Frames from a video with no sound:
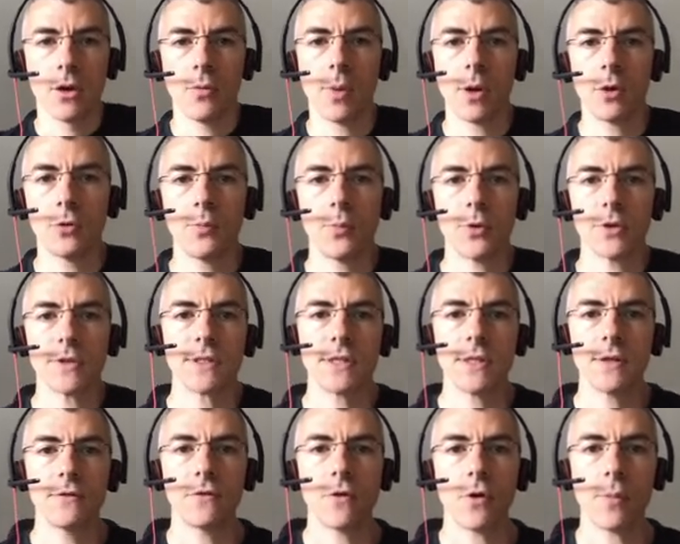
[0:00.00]
About
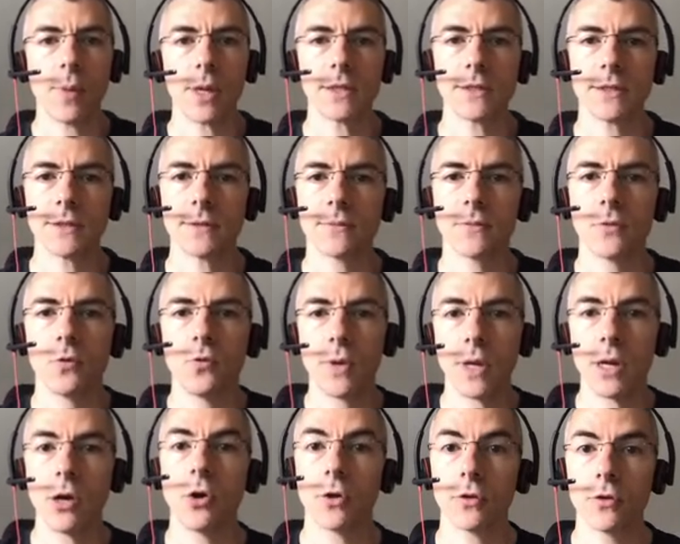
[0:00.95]
posting formats,
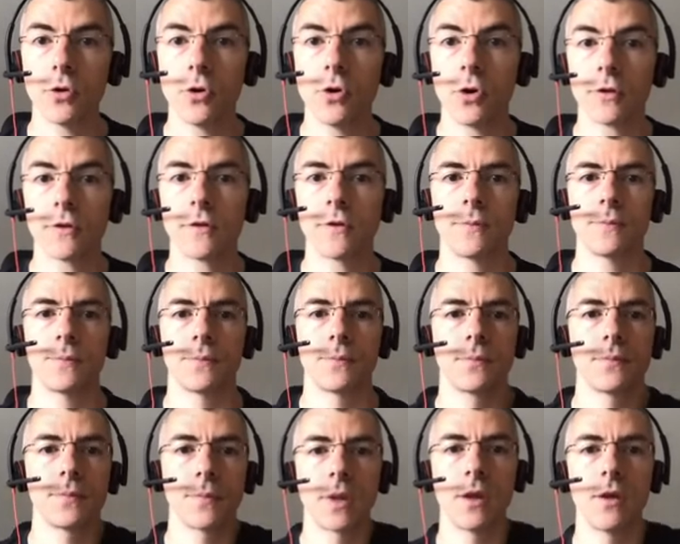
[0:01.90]
we learned a lot.
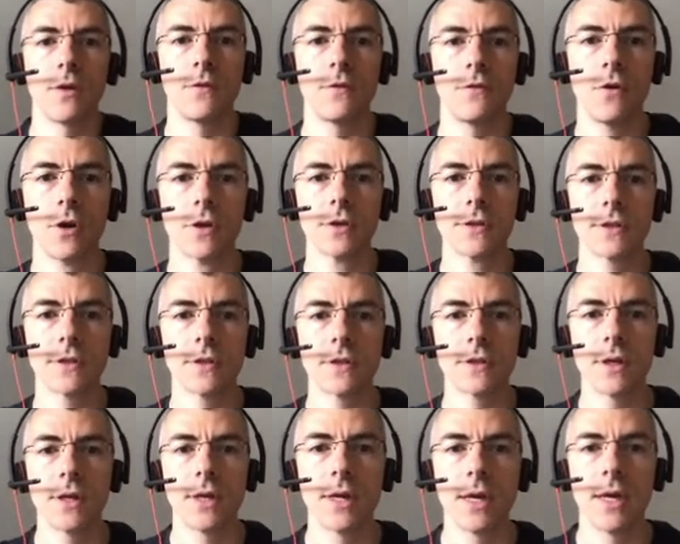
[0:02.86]

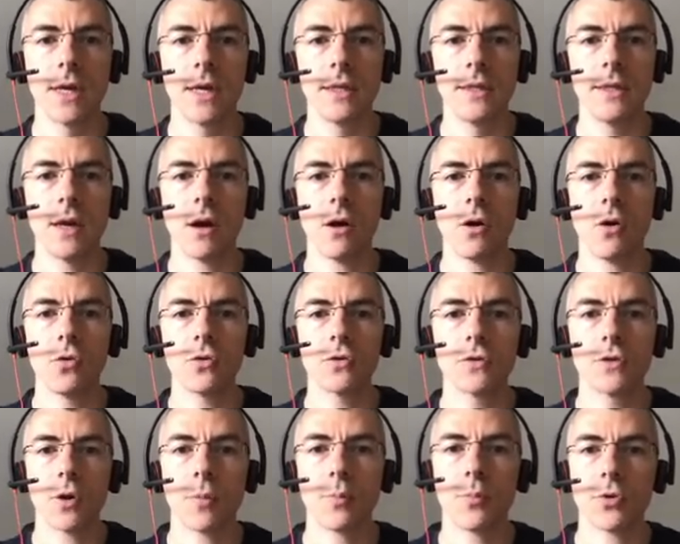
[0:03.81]
First, there are
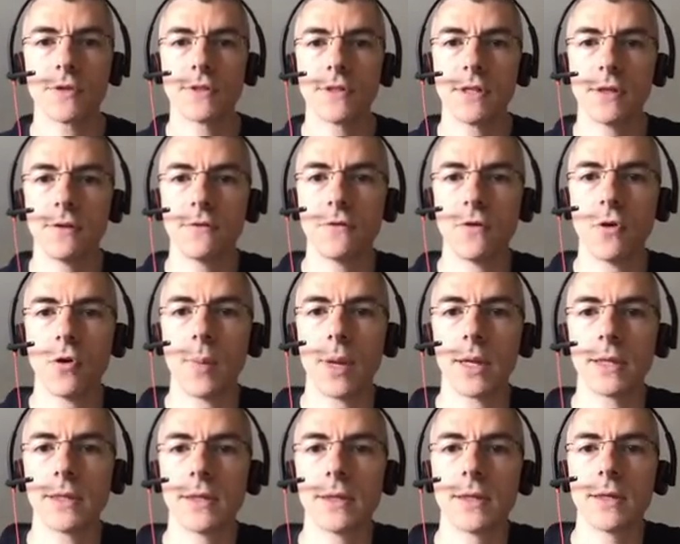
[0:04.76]
other posting
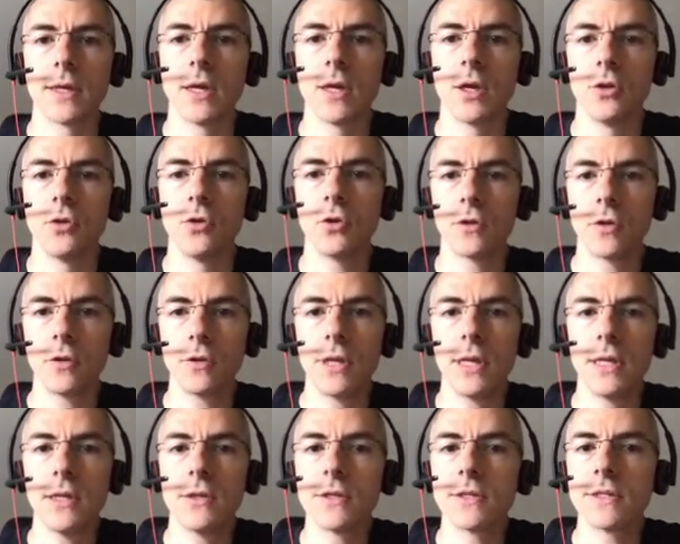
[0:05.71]
formats, not
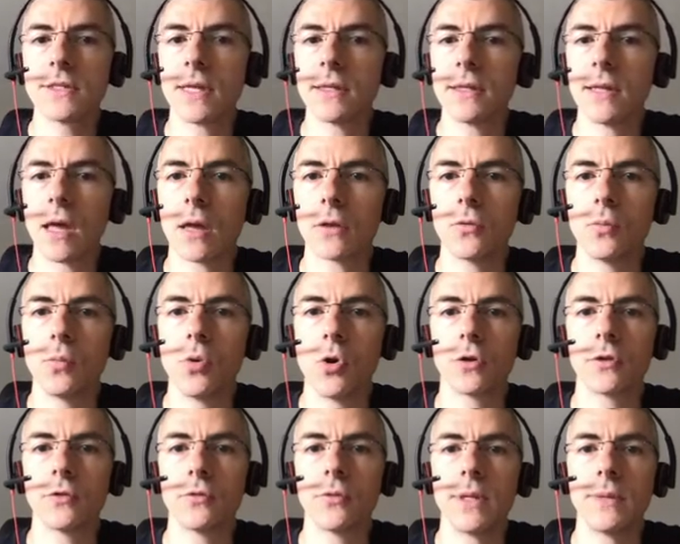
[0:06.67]
only the standard
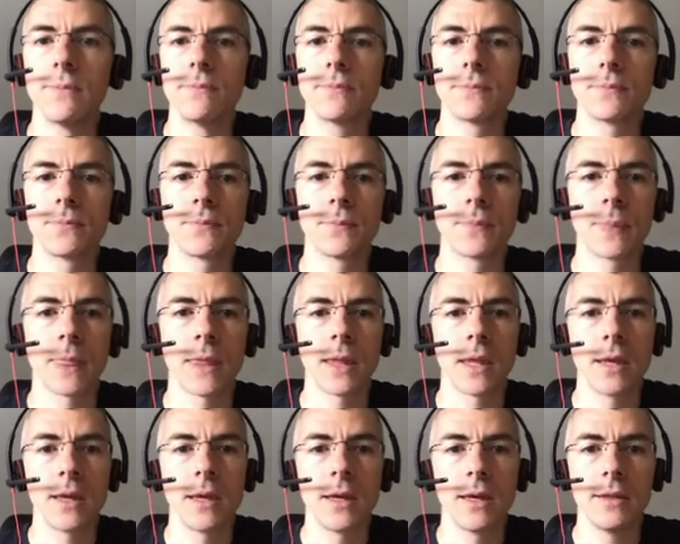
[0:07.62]
BlockTree.
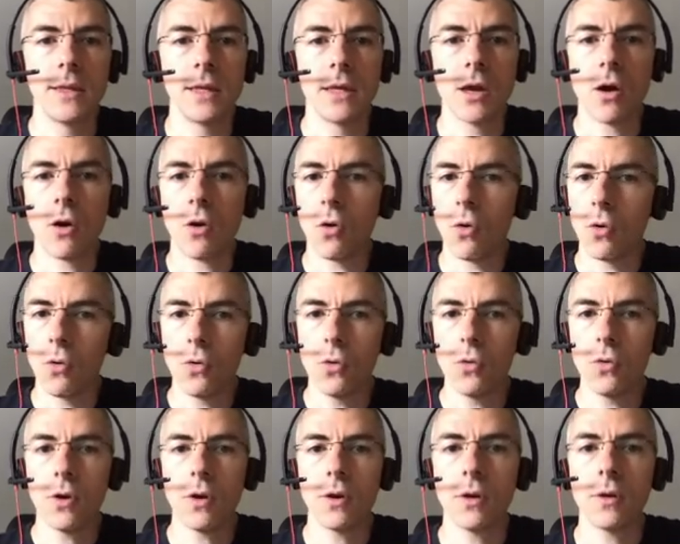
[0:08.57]
They are
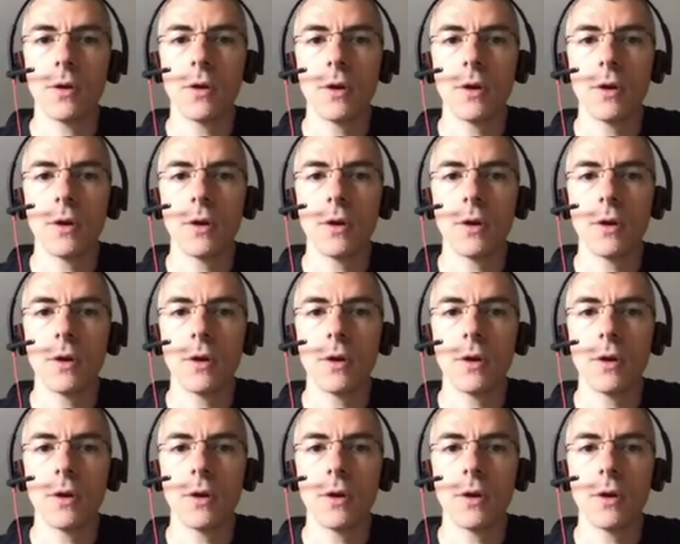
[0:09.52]
all